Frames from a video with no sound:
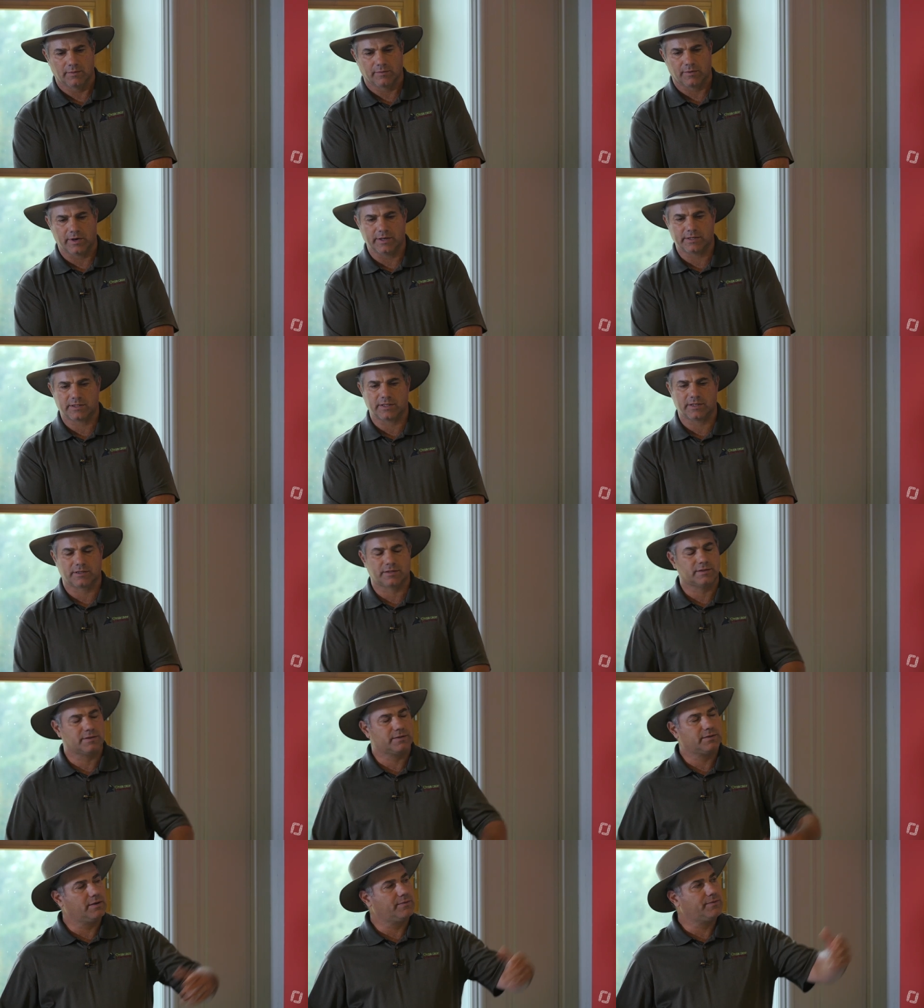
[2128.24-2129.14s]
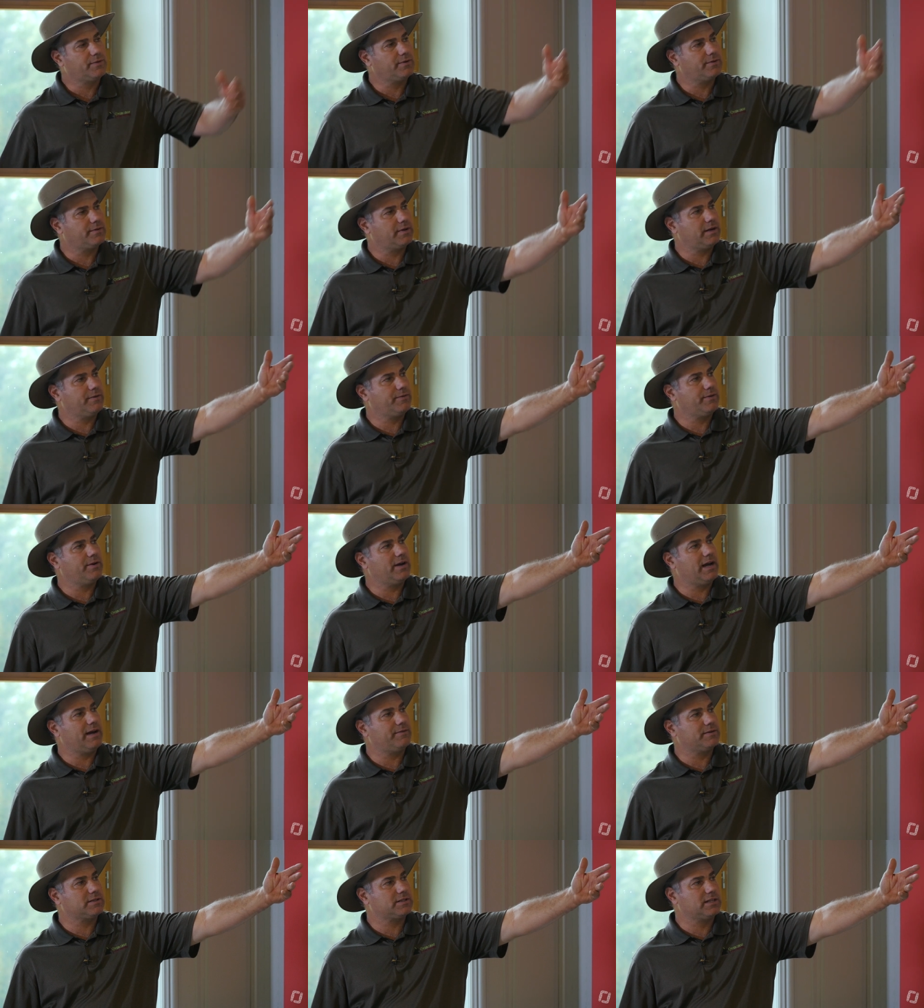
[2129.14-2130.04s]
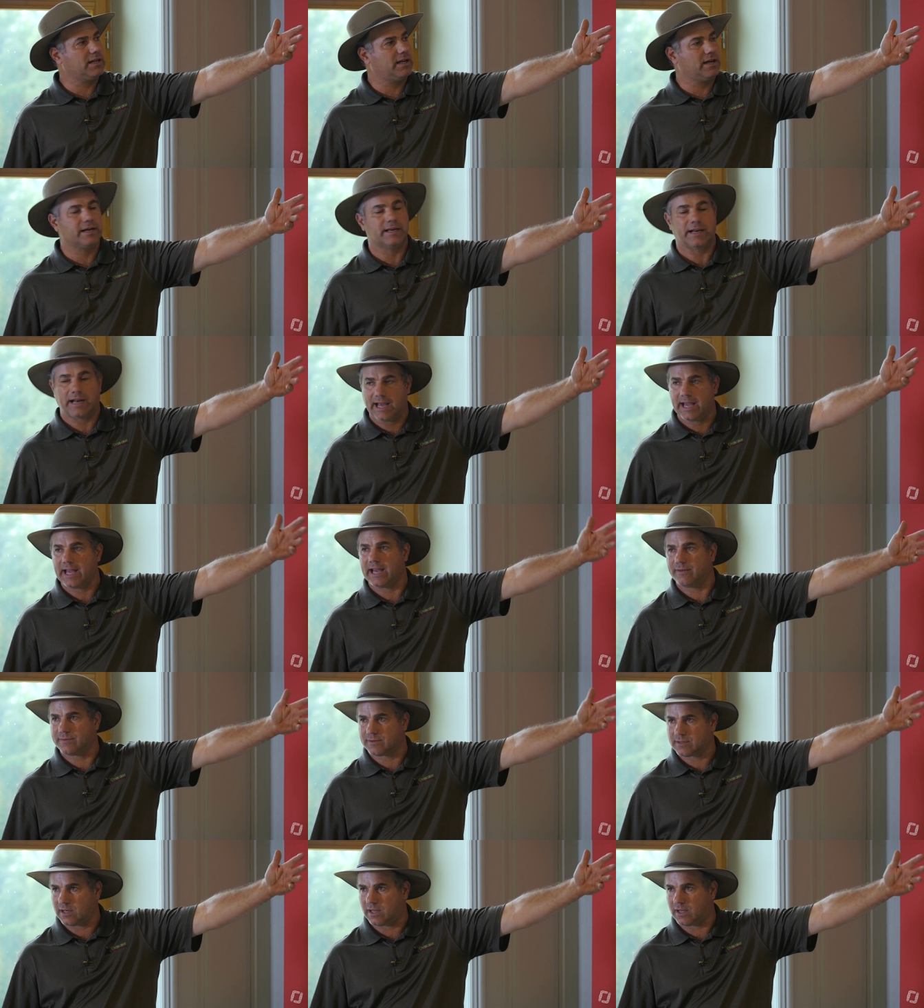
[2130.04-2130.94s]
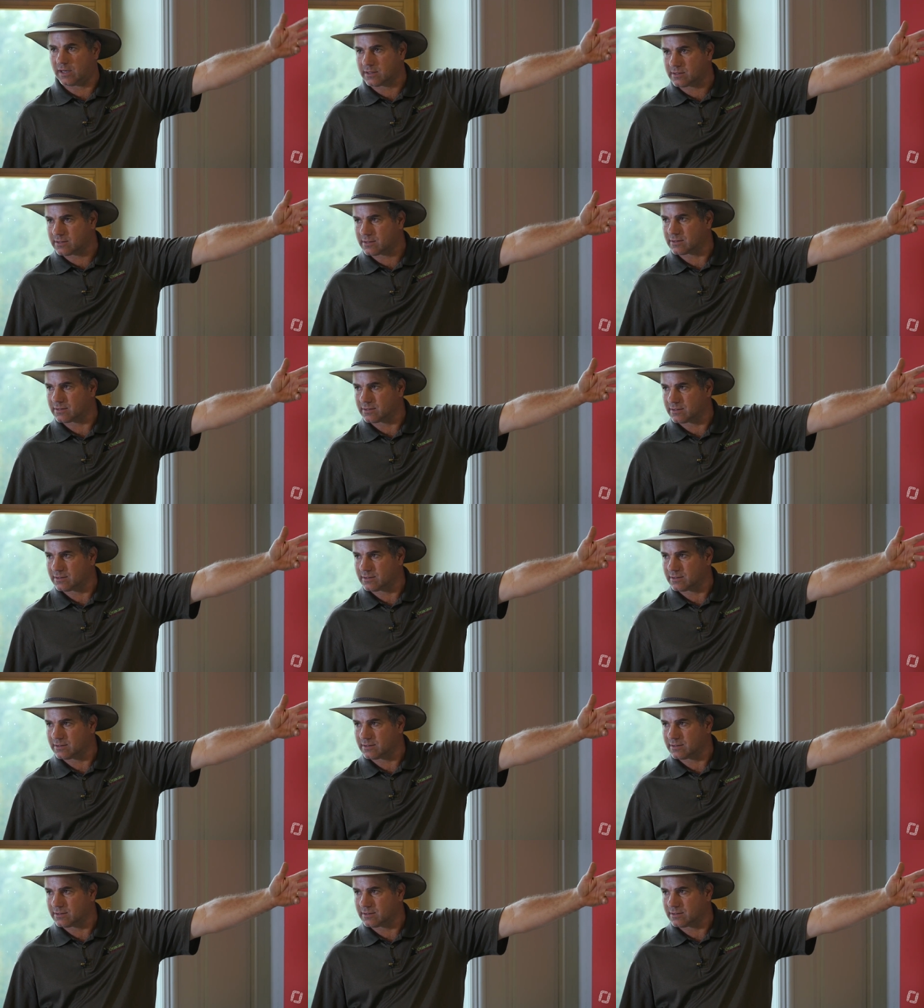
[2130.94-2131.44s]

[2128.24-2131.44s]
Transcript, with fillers: For instance, if you, if you have a slug, and I have slugs.